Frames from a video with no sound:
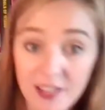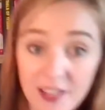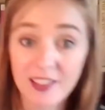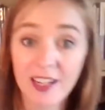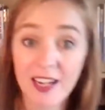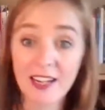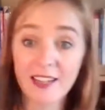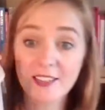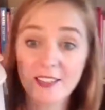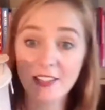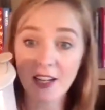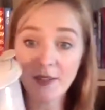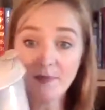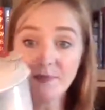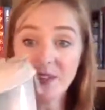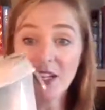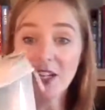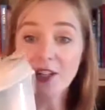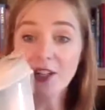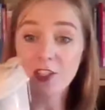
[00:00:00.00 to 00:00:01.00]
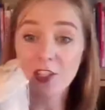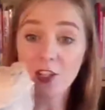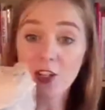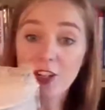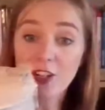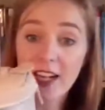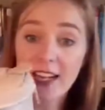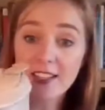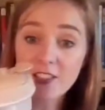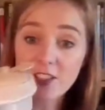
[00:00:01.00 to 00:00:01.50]
out the cleanser. So you've
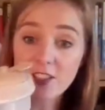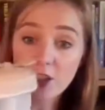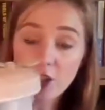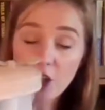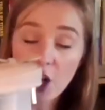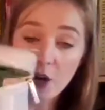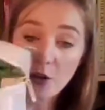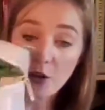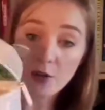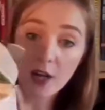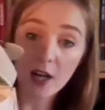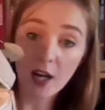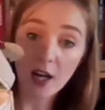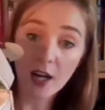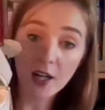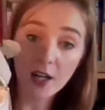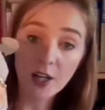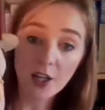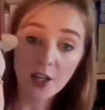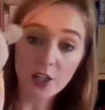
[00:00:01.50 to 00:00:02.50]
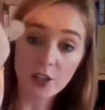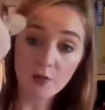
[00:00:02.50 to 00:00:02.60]
got cleanser, toner,